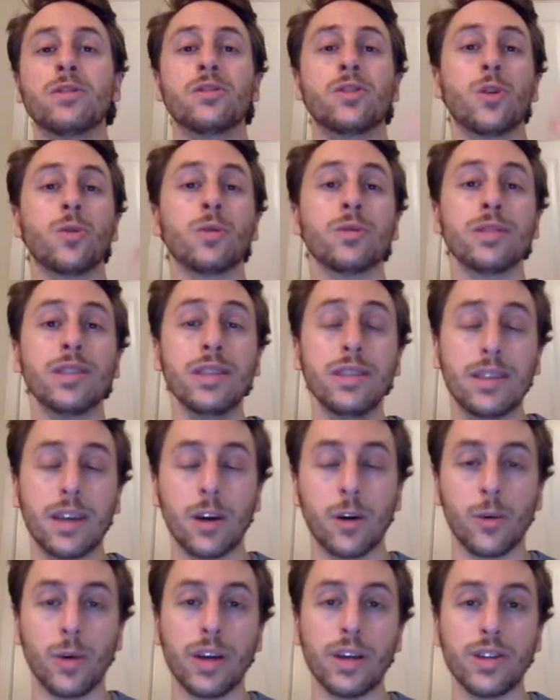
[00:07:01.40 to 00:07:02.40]
to total
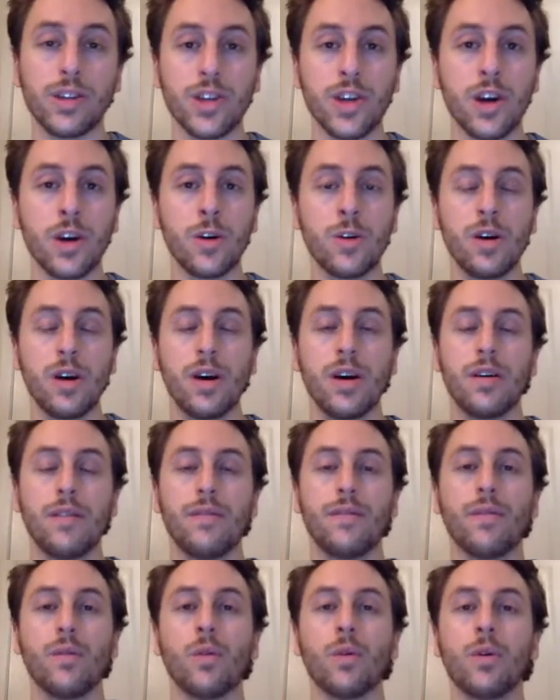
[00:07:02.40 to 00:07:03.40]
detail ratio
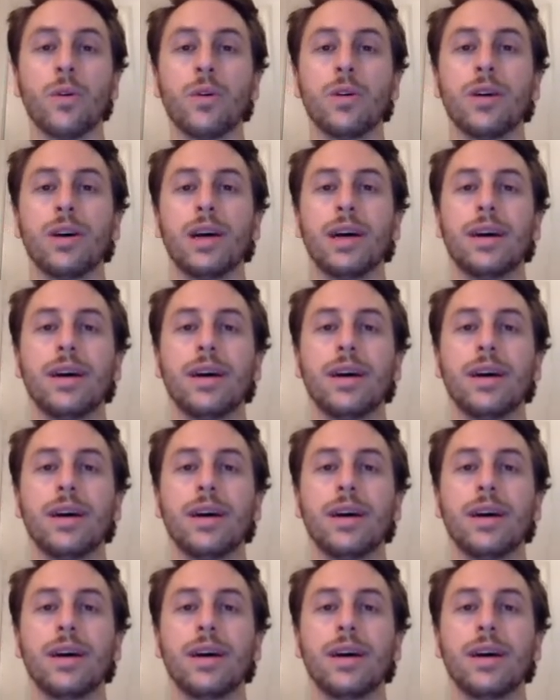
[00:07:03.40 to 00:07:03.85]
for